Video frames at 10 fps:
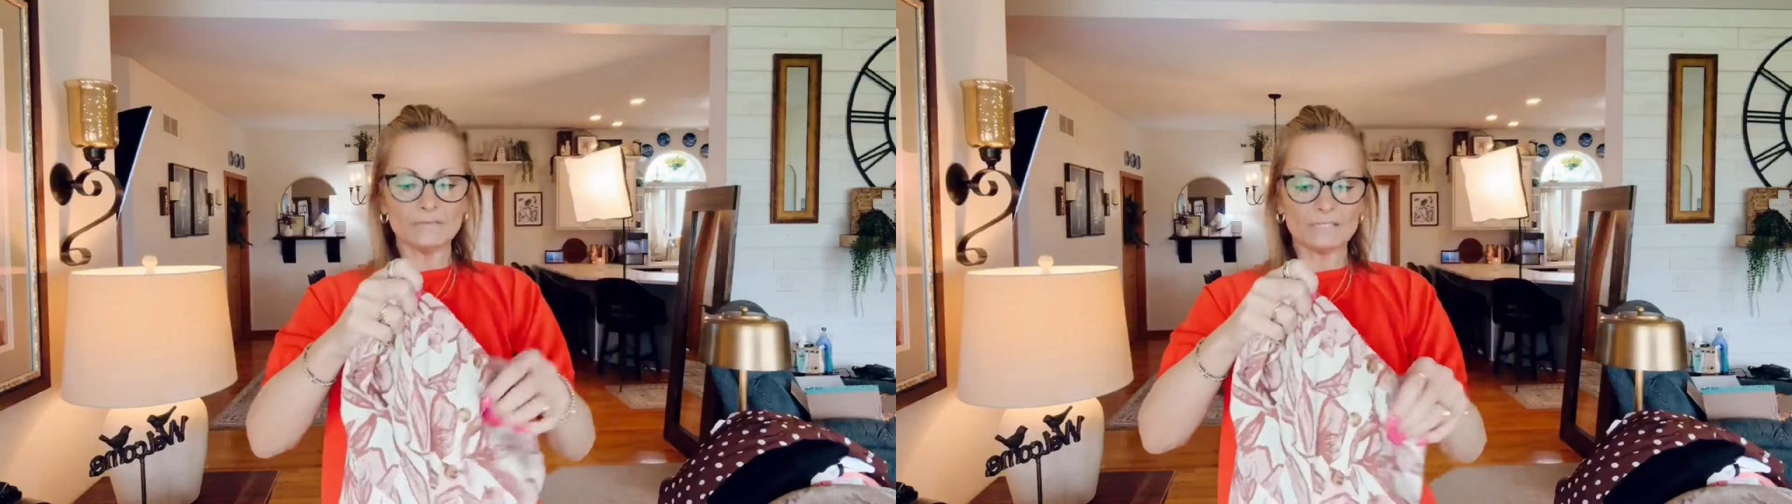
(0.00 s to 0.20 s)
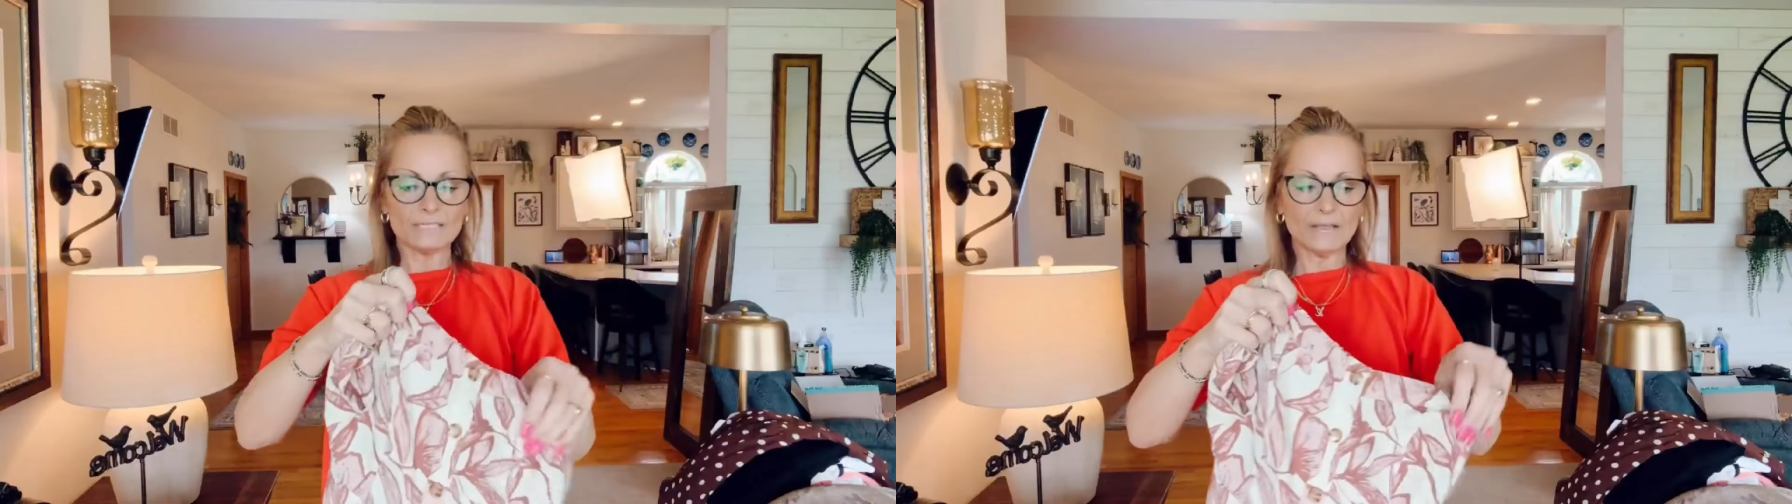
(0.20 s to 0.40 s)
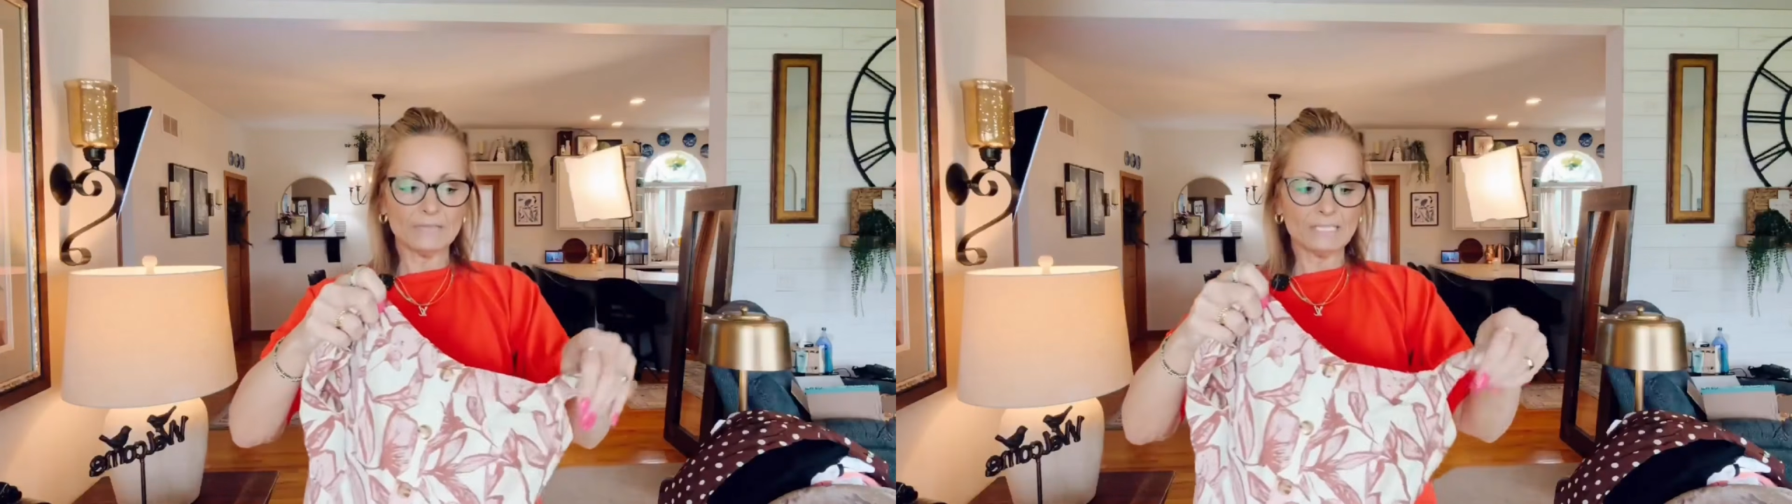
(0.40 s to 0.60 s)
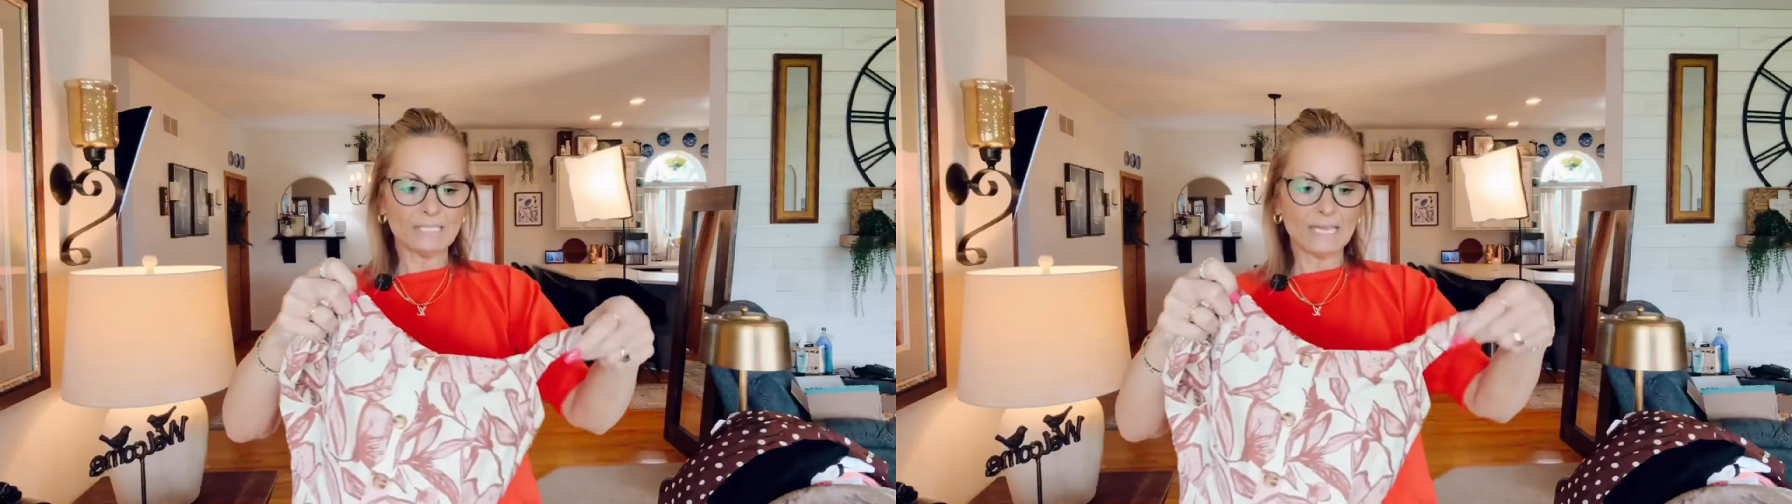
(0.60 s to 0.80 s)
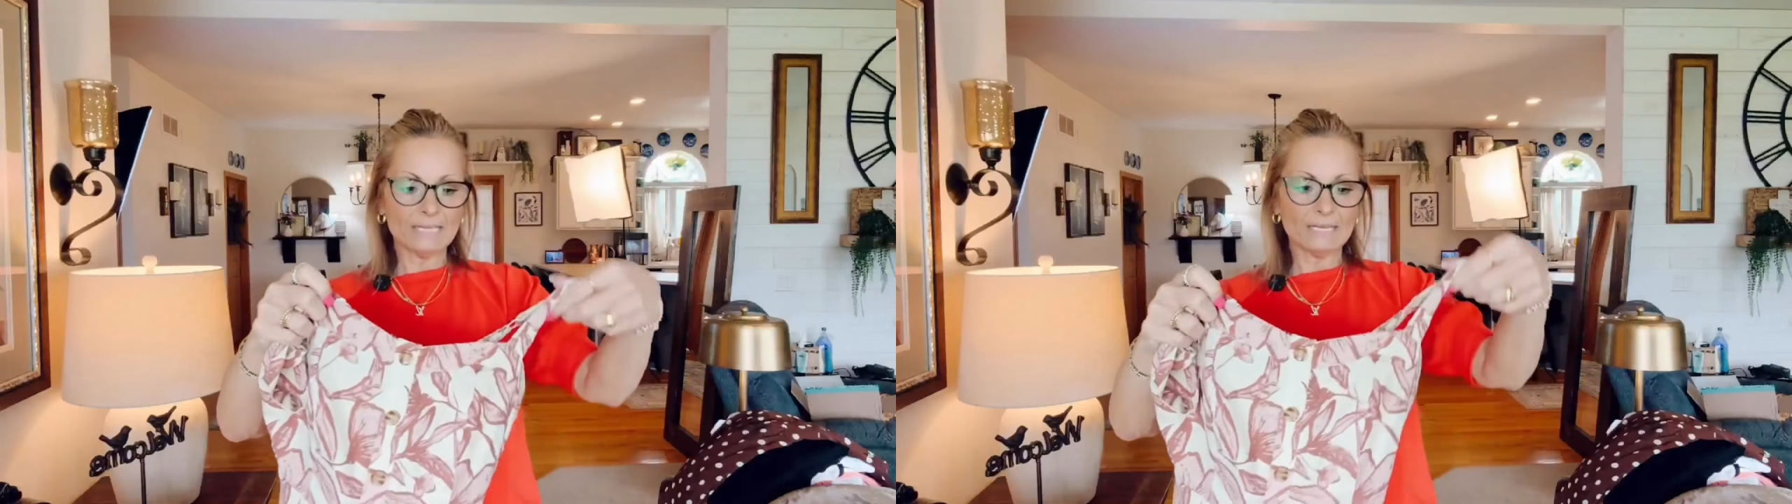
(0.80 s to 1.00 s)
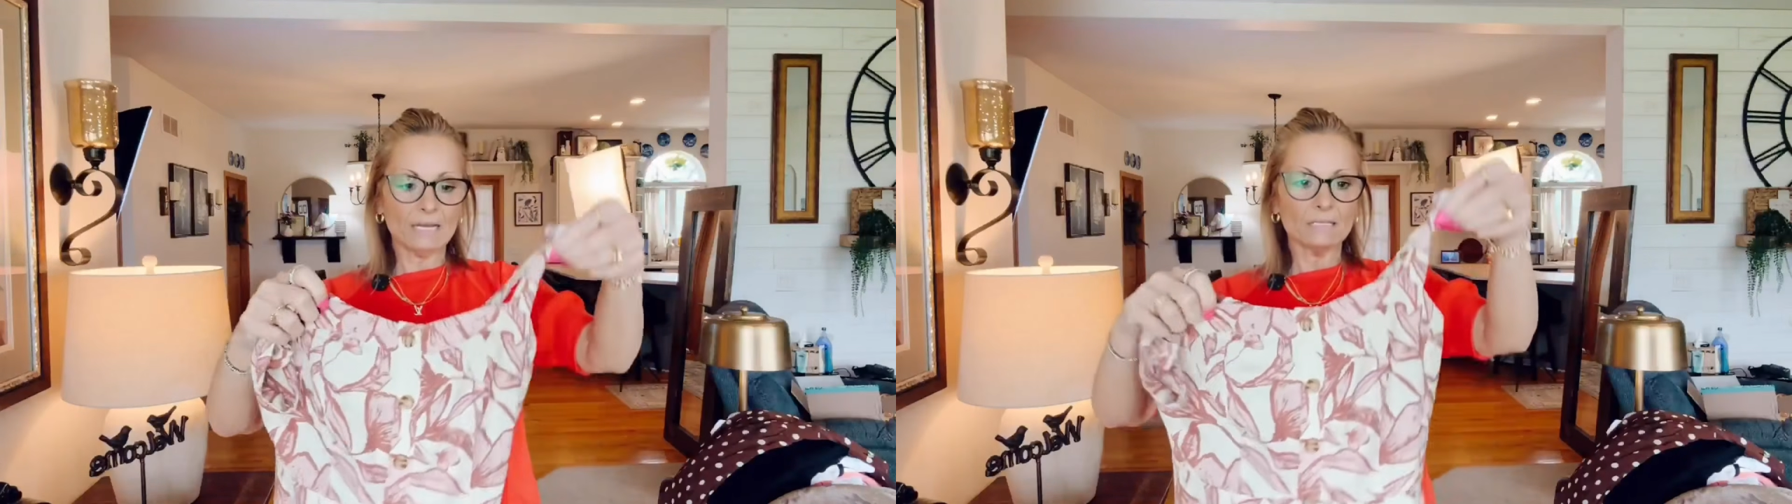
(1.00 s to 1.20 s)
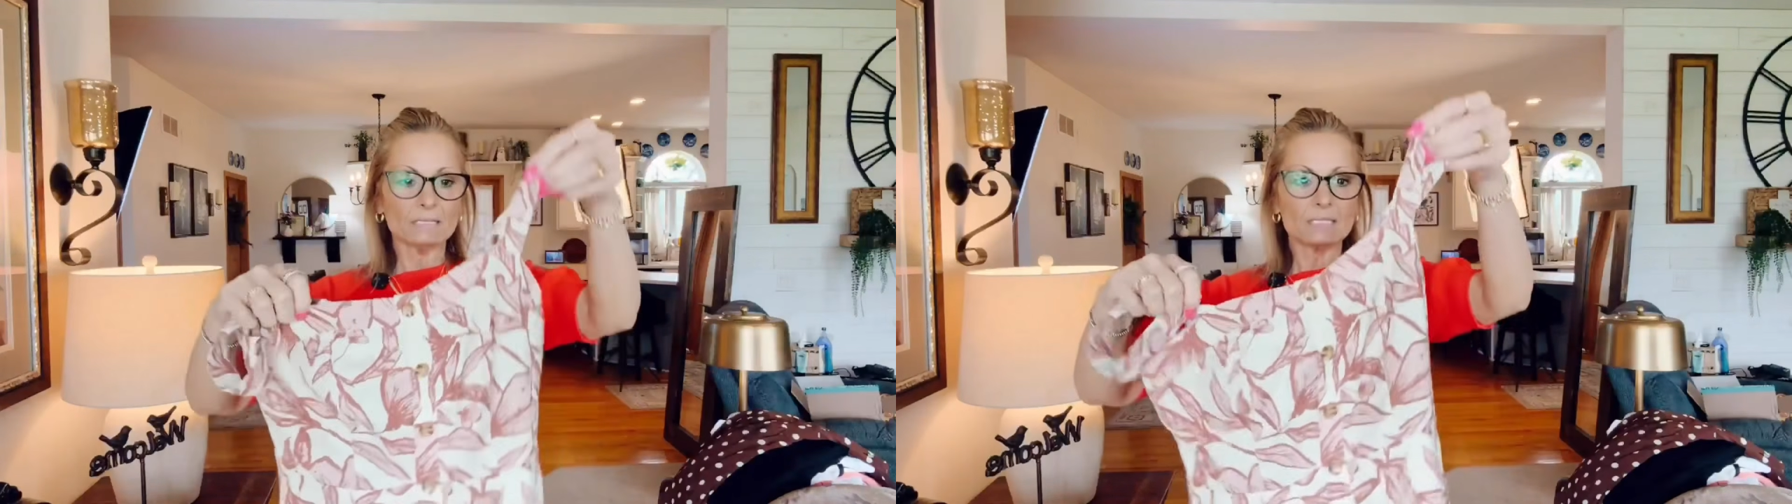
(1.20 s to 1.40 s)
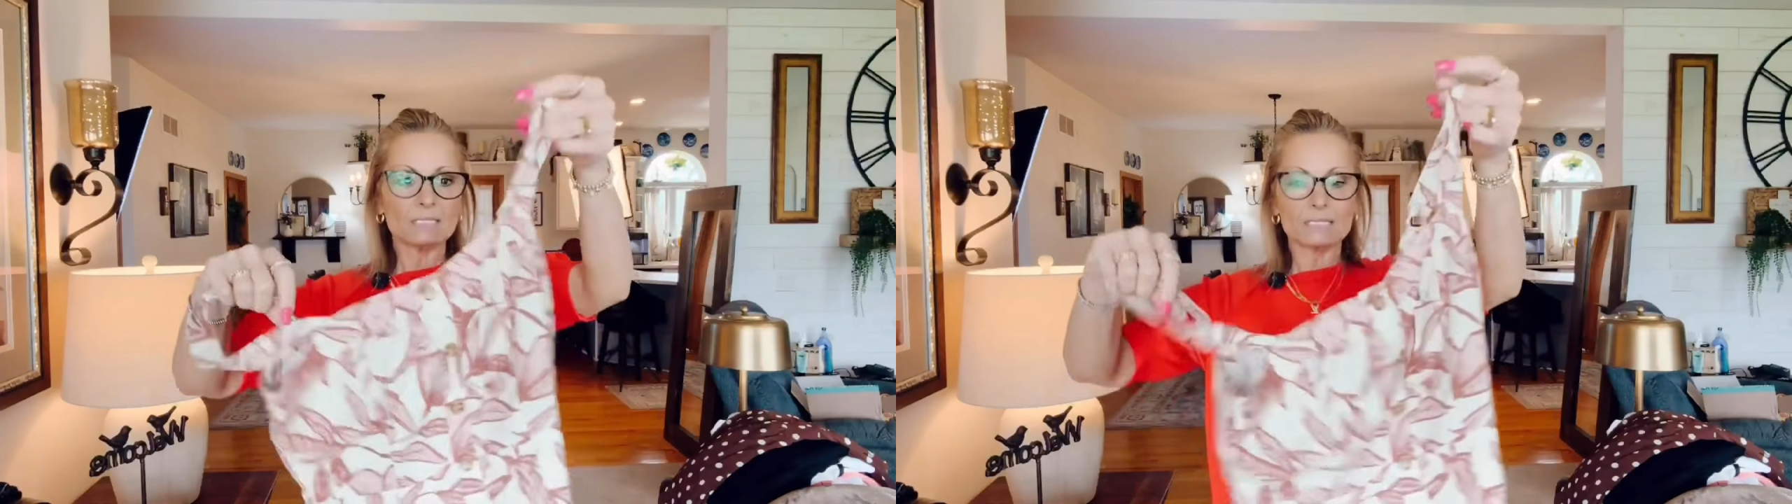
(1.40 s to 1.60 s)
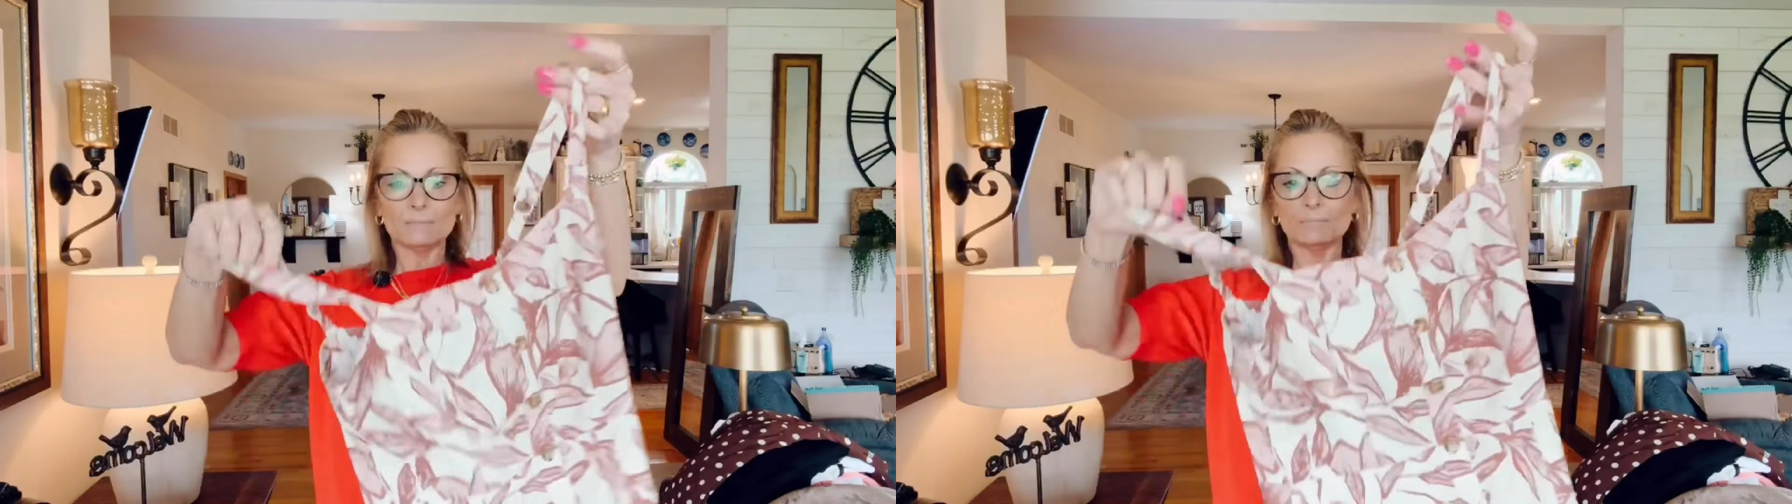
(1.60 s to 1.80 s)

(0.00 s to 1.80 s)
$78.